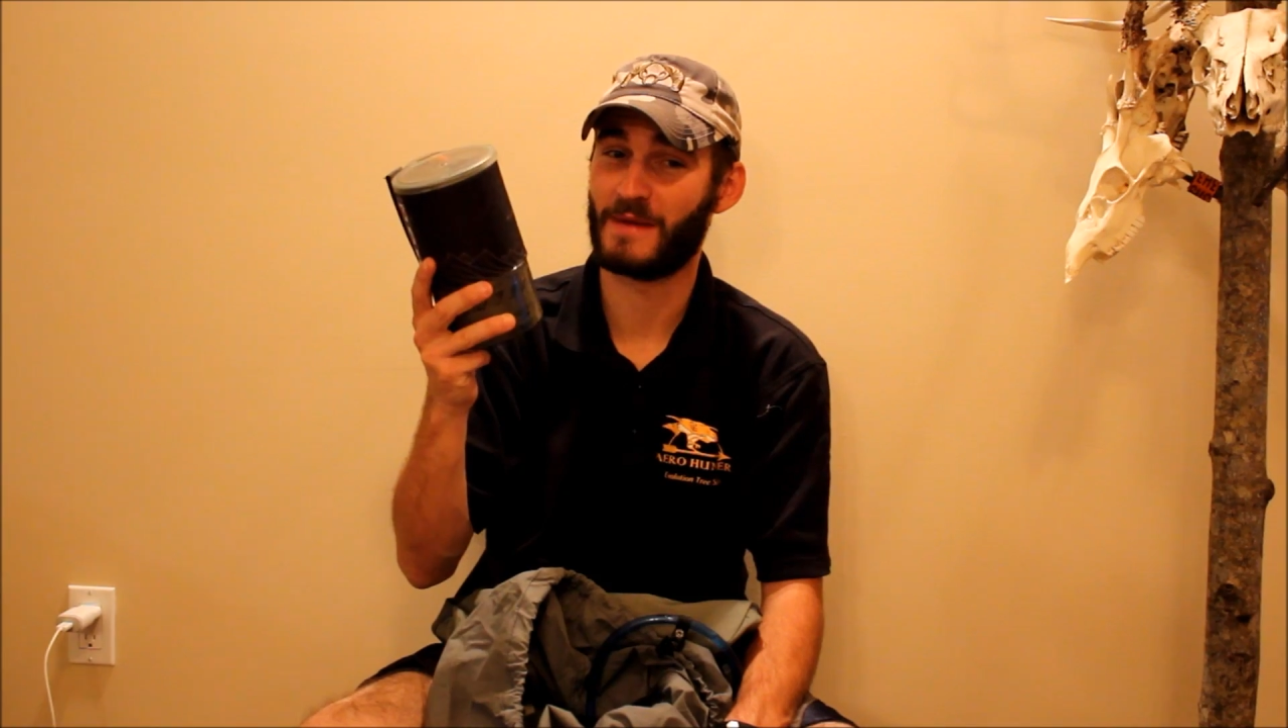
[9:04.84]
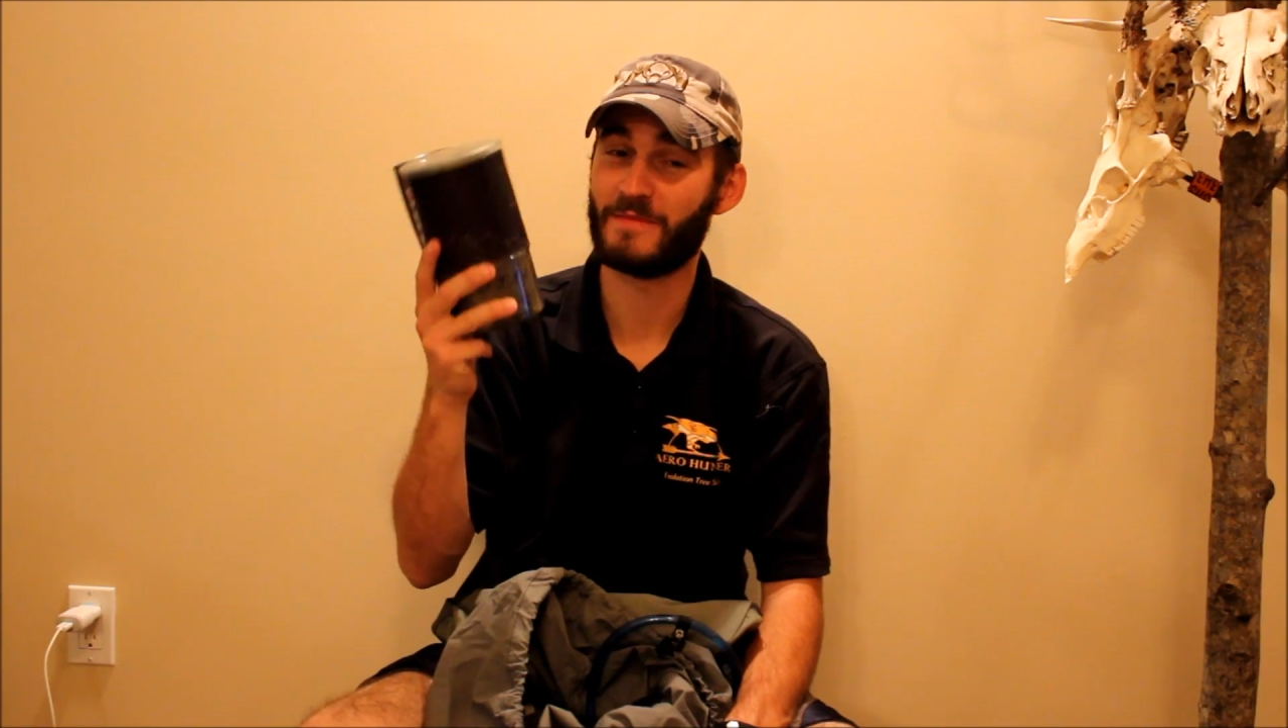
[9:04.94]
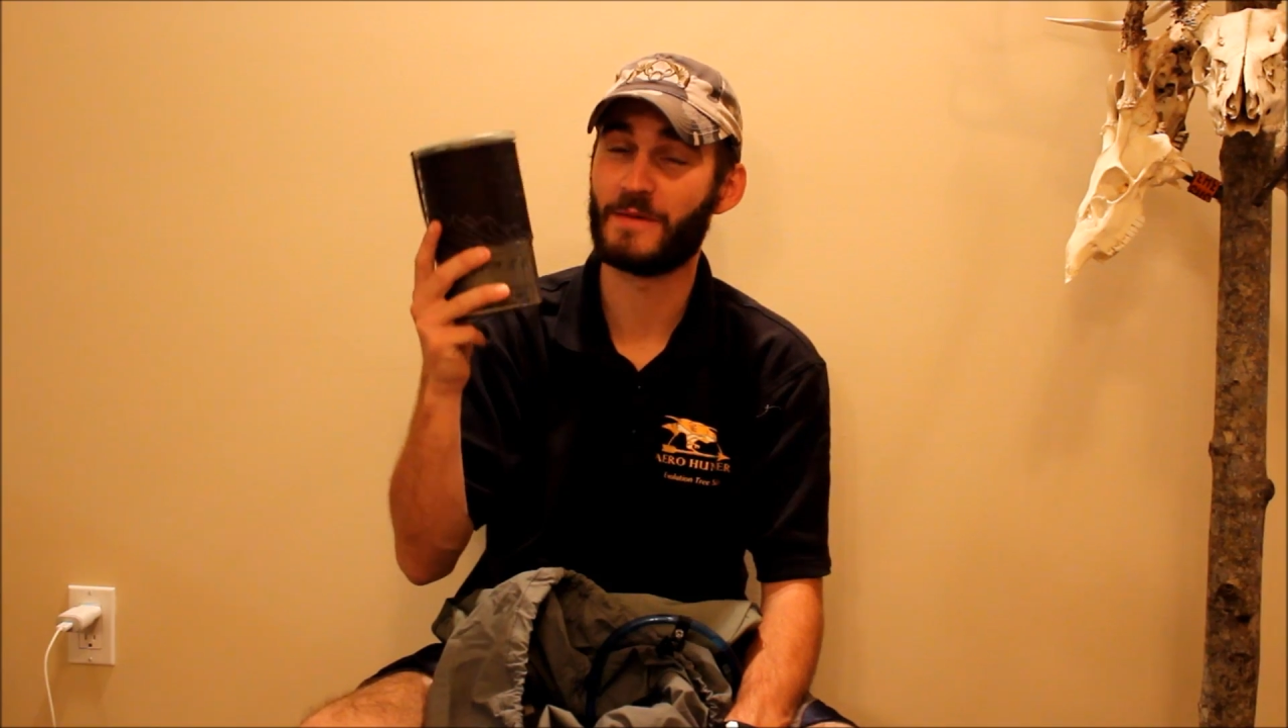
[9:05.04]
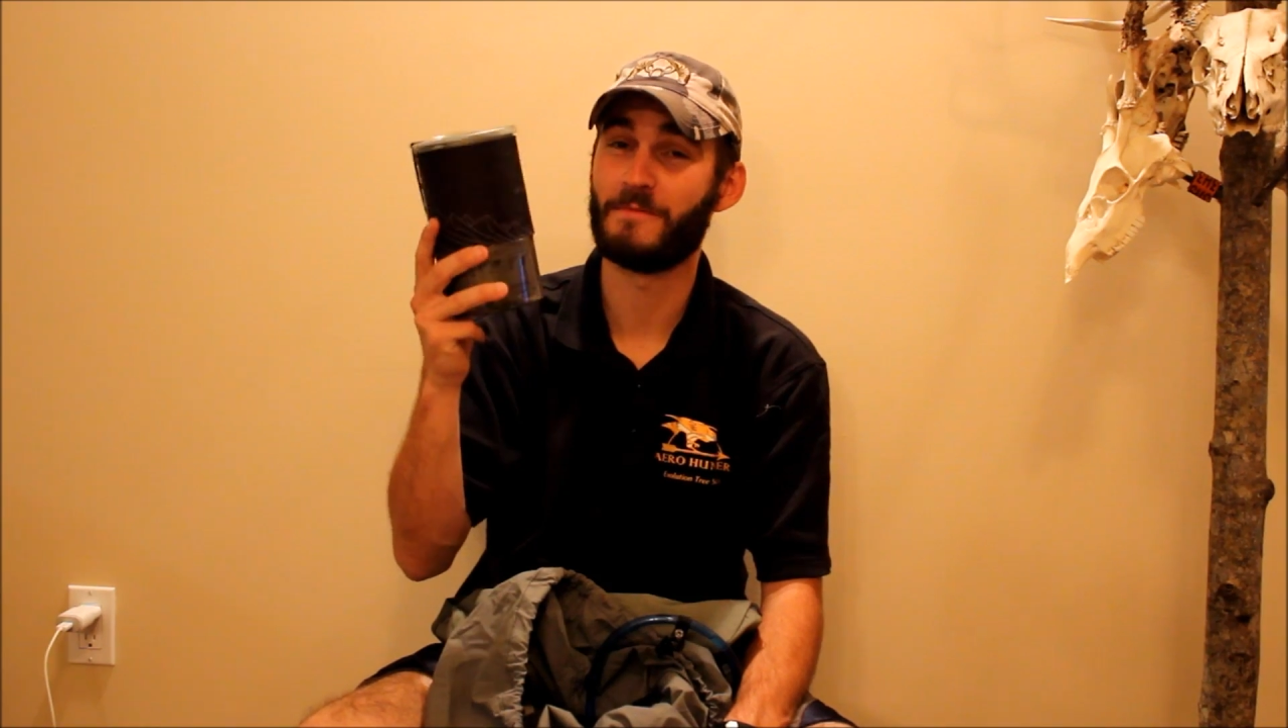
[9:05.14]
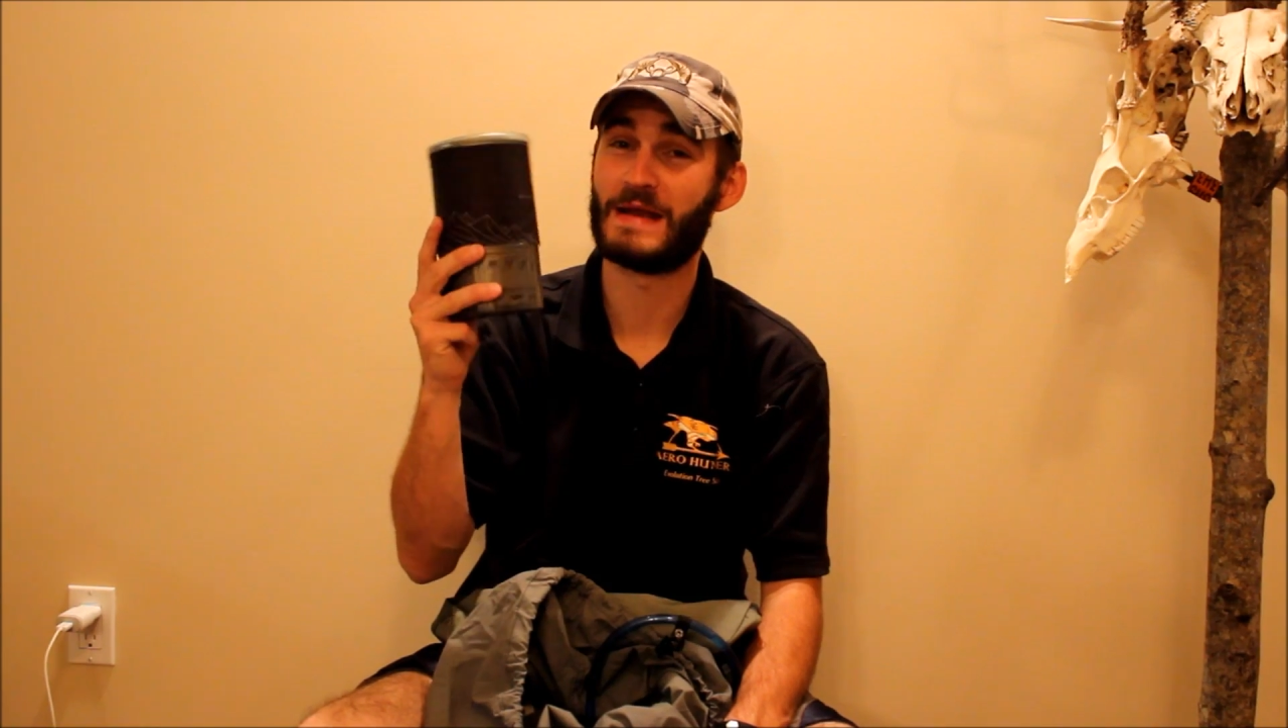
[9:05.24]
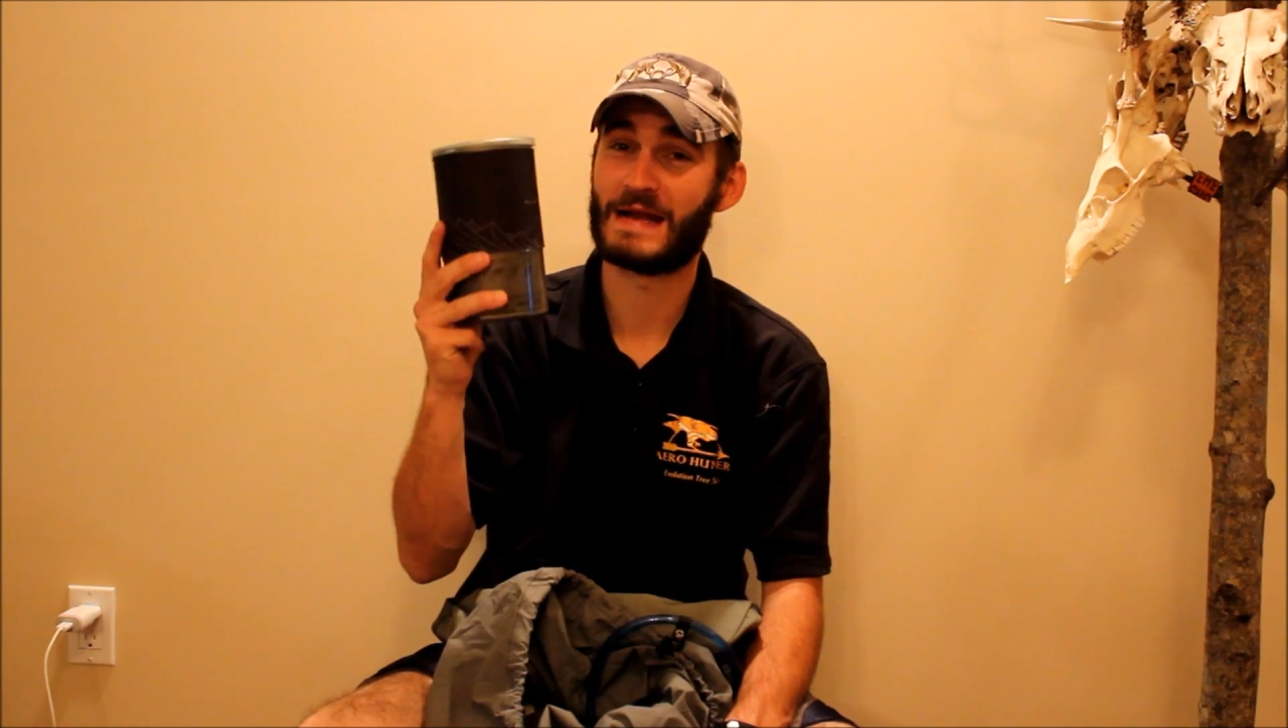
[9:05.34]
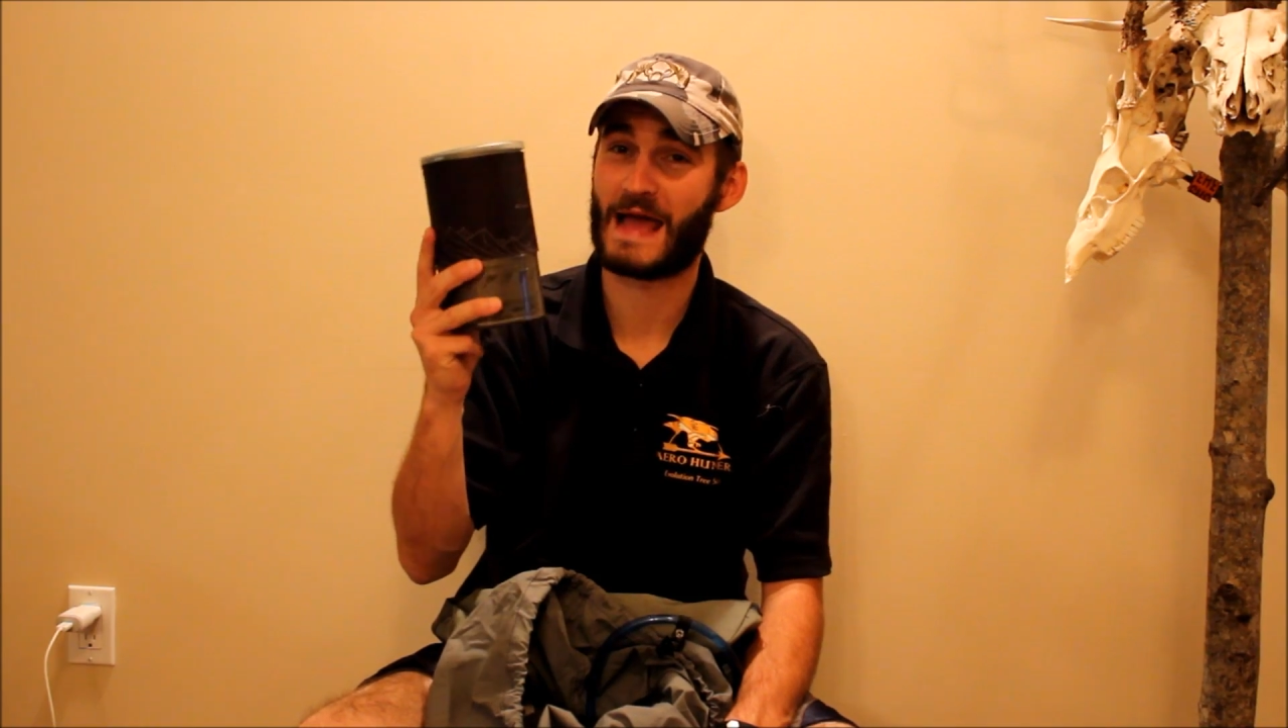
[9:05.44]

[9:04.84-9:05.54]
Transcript: maybe a minute